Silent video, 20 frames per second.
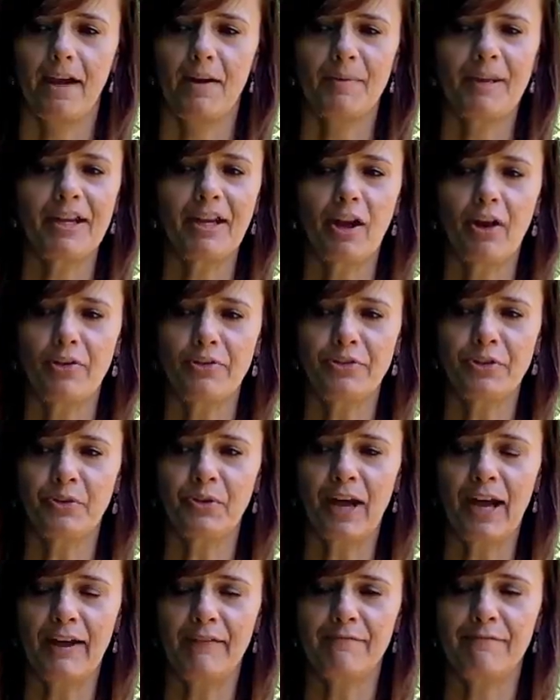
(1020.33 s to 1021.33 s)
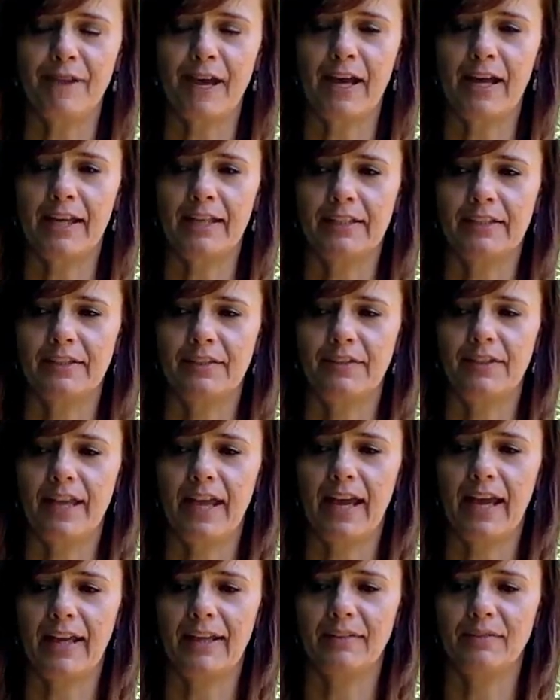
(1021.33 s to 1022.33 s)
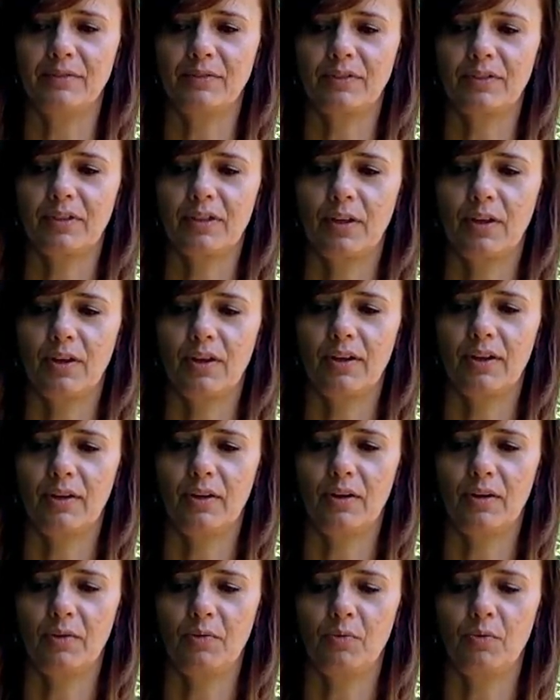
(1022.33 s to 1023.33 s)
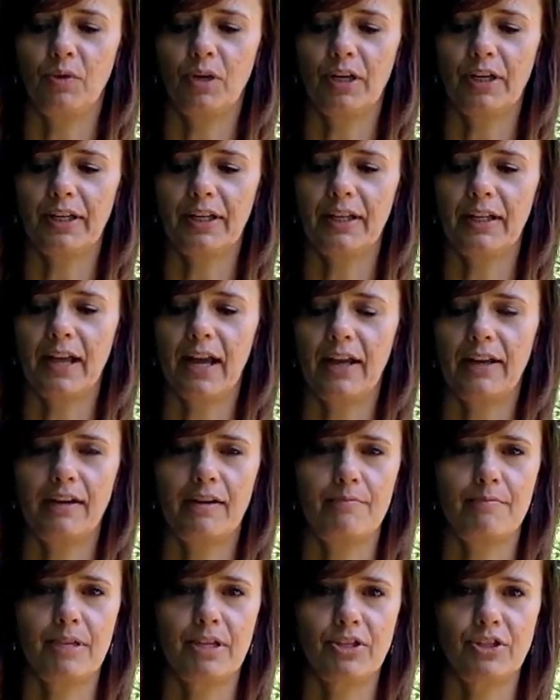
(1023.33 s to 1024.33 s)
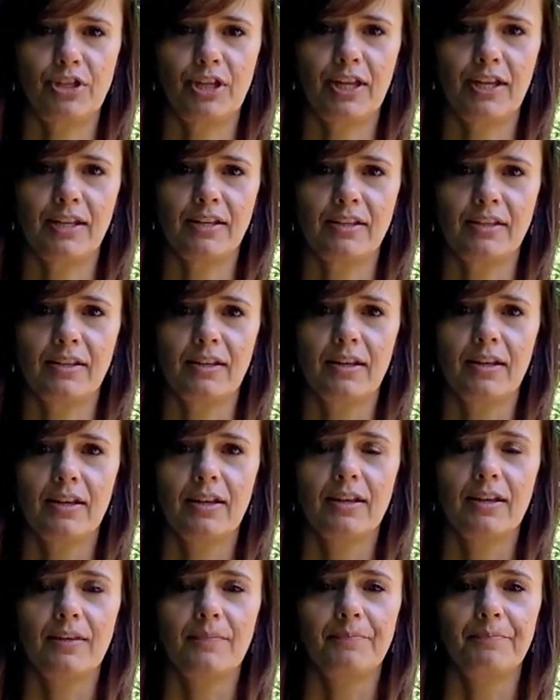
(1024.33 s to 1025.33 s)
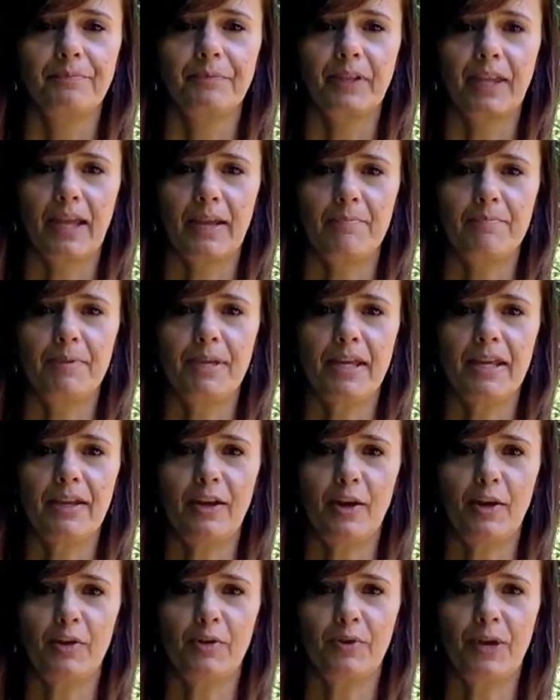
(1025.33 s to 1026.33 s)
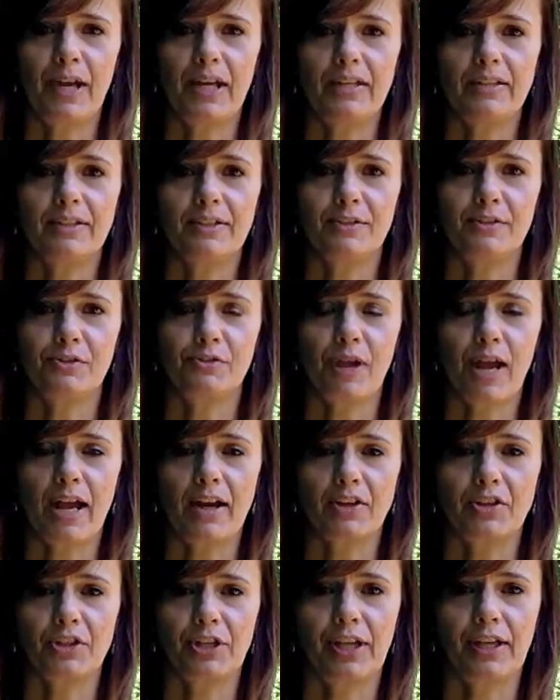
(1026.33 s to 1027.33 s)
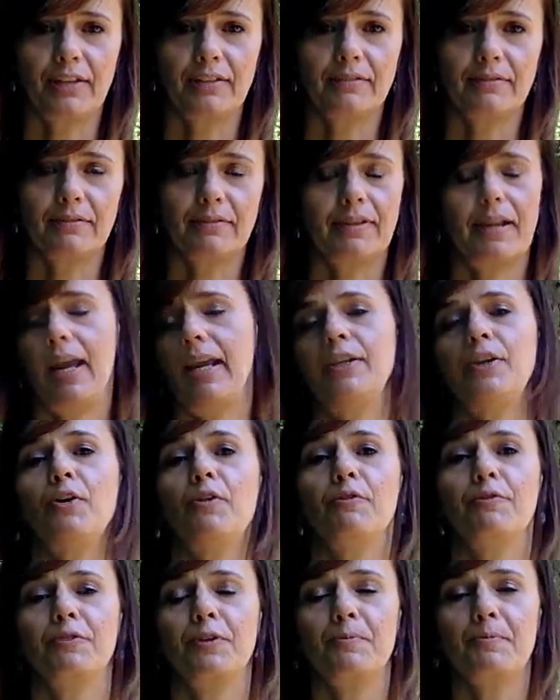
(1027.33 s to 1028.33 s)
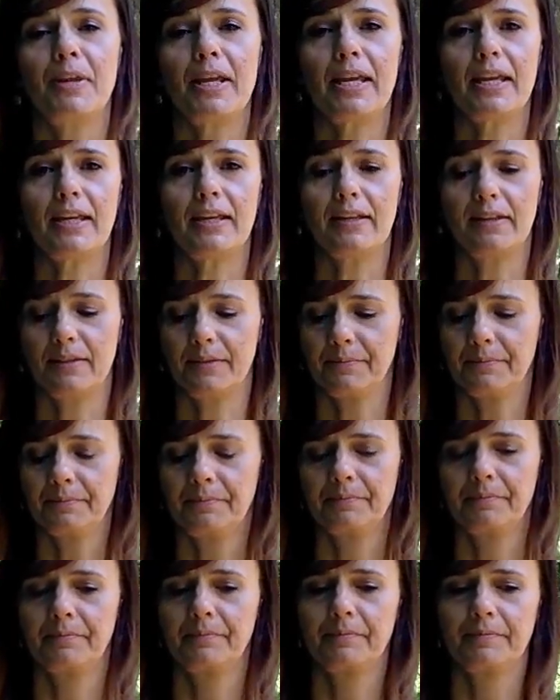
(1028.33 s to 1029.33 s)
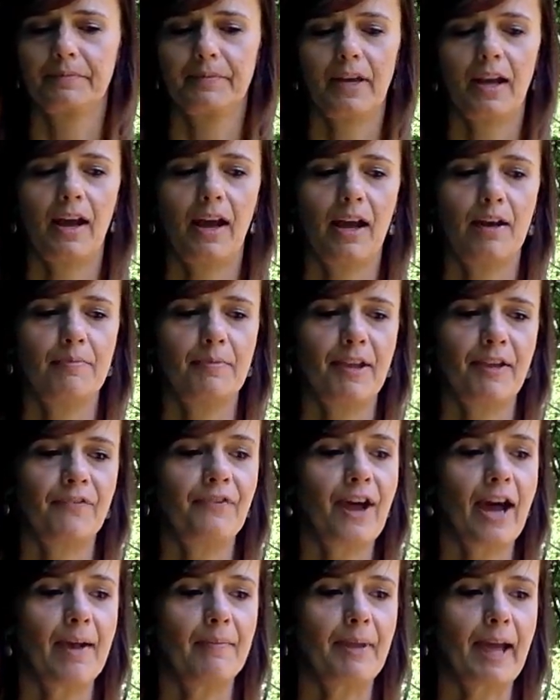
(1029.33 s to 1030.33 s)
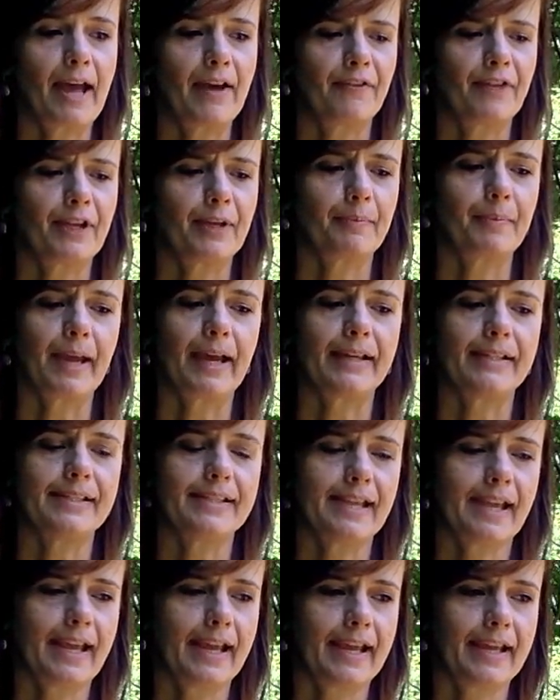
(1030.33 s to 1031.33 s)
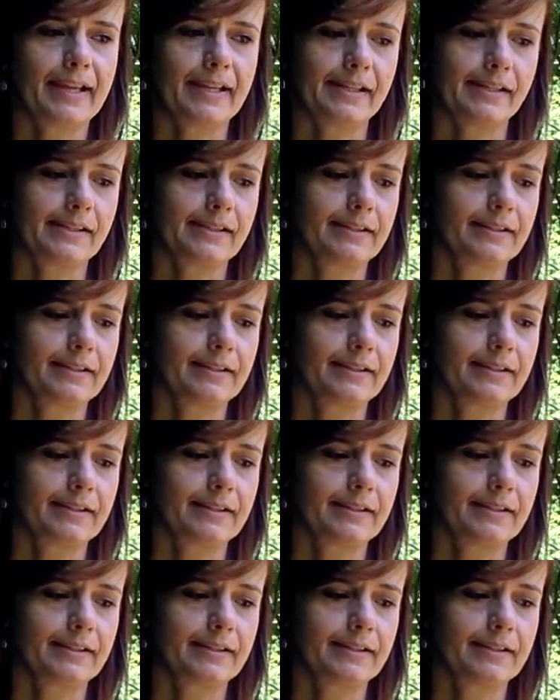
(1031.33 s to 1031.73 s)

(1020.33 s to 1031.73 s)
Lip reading: And also, I find that working on our mission can be a great distraction. I know for me, if I'm having a bad day,